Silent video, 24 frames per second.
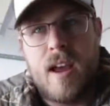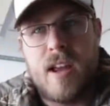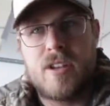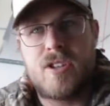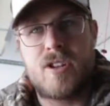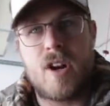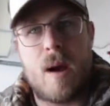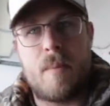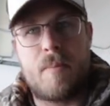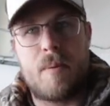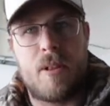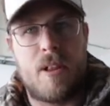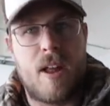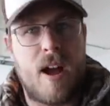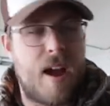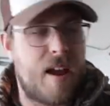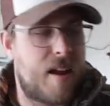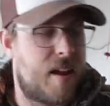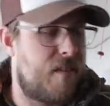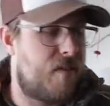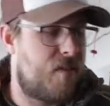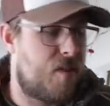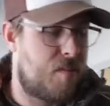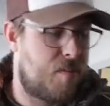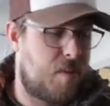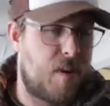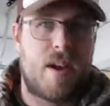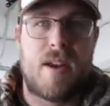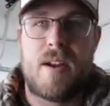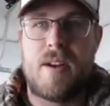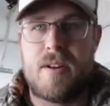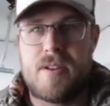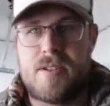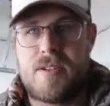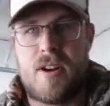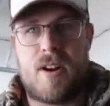and drop a like if you're
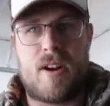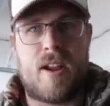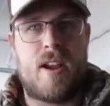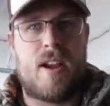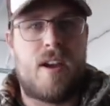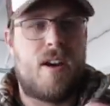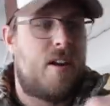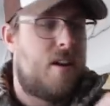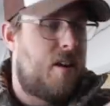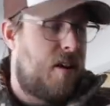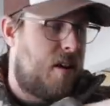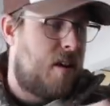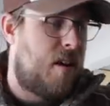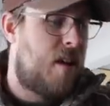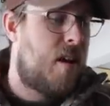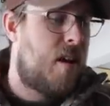planning on turkey hunting.